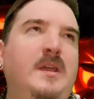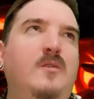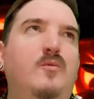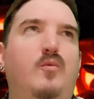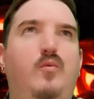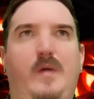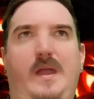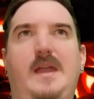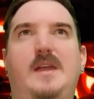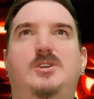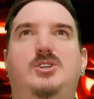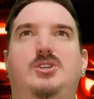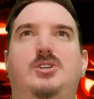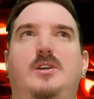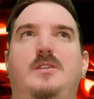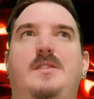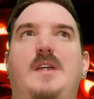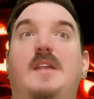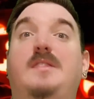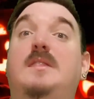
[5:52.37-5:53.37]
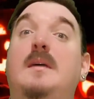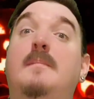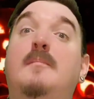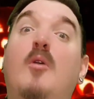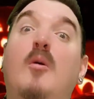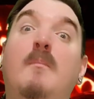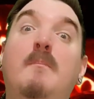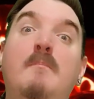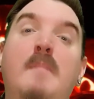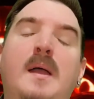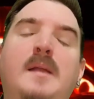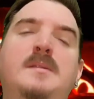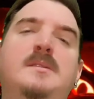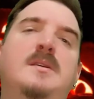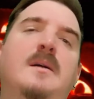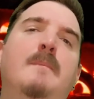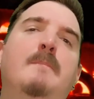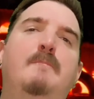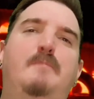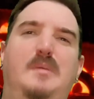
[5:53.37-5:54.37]
wish that the
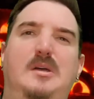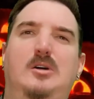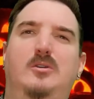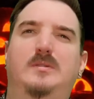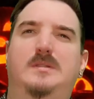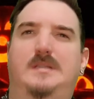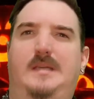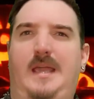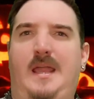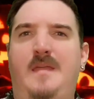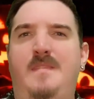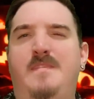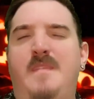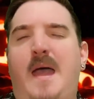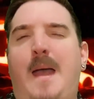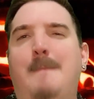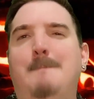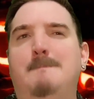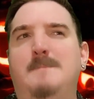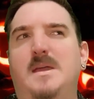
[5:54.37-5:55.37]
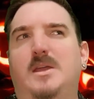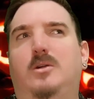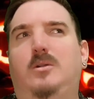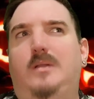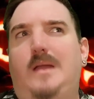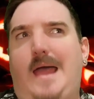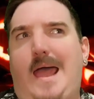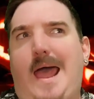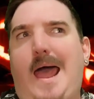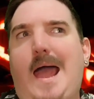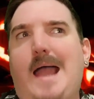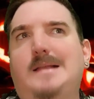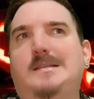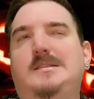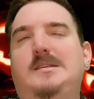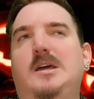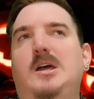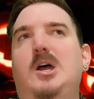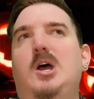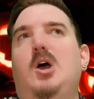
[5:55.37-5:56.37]
momentum built in that middle
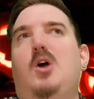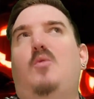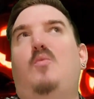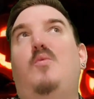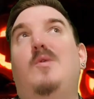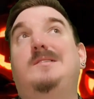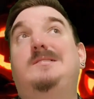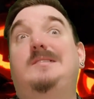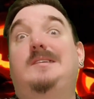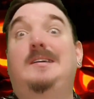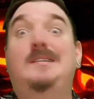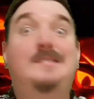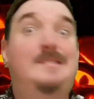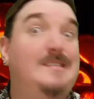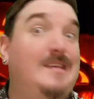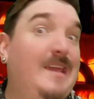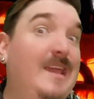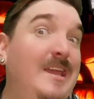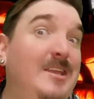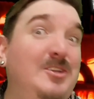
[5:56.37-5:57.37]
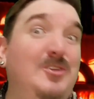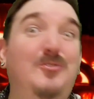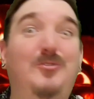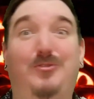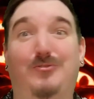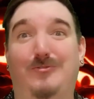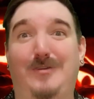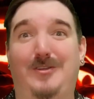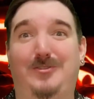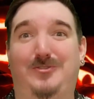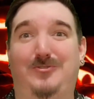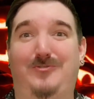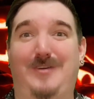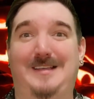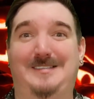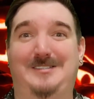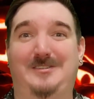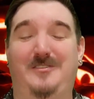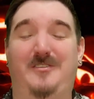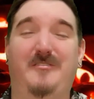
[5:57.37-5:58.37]
act was continued throughout the
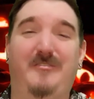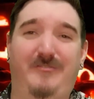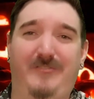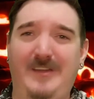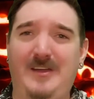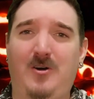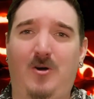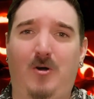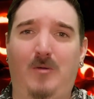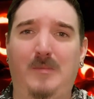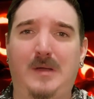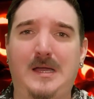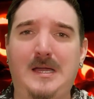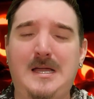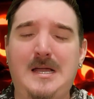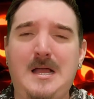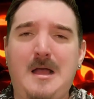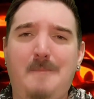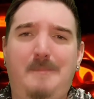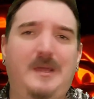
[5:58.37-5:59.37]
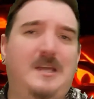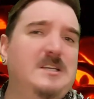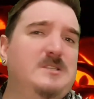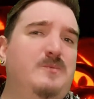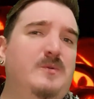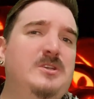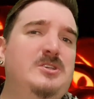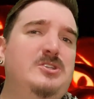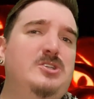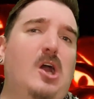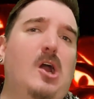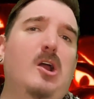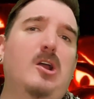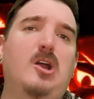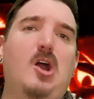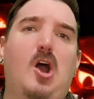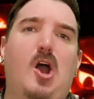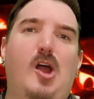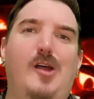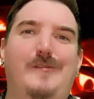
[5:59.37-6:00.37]
rest of the film, because when Dark
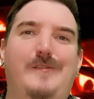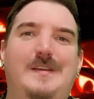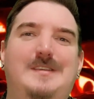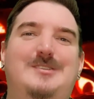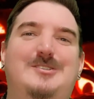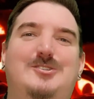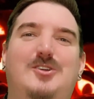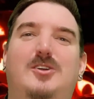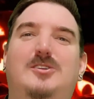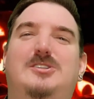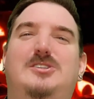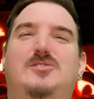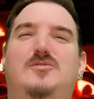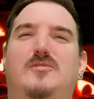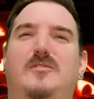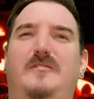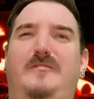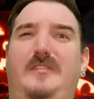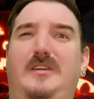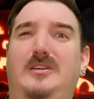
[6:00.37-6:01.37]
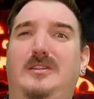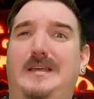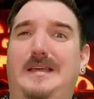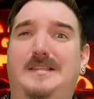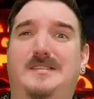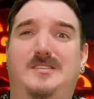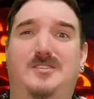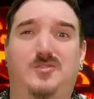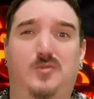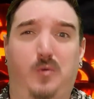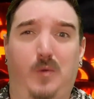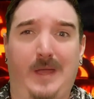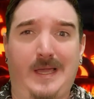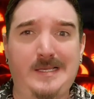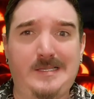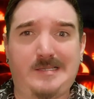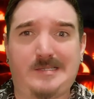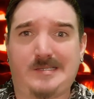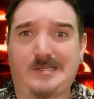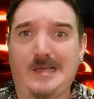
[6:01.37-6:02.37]
Harvest starts to reveal its
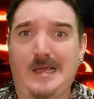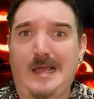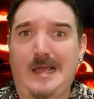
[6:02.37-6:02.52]
twists,